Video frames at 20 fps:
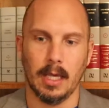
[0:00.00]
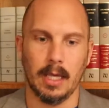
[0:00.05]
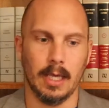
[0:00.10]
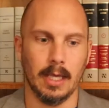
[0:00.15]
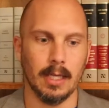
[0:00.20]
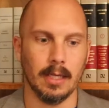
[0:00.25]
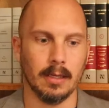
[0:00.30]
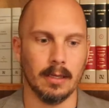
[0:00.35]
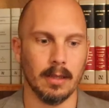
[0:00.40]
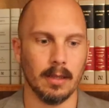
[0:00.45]

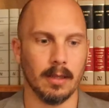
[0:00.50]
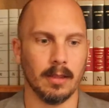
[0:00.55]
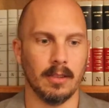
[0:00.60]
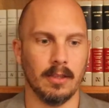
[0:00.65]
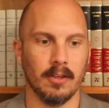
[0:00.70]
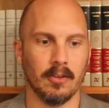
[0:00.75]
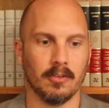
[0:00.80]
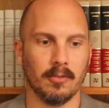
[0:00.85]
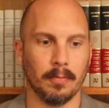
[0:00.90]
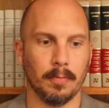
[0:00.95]
In
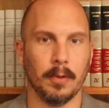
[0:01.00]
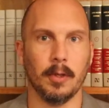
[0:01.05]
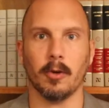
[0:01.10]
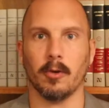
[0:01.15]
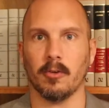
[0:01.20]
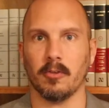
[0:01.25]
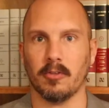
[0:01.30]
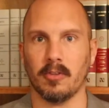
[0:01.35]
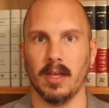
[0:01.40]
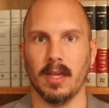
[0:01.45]
this
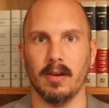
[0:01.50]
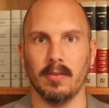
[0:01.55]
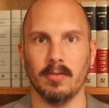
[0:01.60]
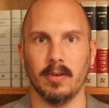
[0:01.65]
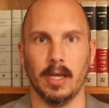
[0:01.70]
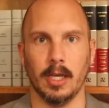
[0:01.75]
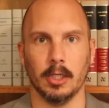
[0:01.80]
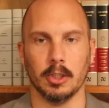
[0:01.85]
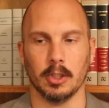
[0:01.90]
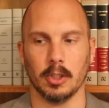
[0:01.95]
pure state of
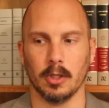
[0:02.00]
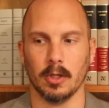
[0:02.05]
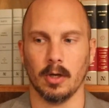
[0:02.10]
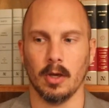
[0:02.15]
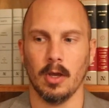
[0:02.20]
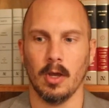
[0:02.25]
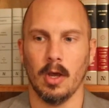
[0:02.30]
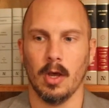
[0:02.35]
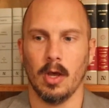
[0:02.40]
nature,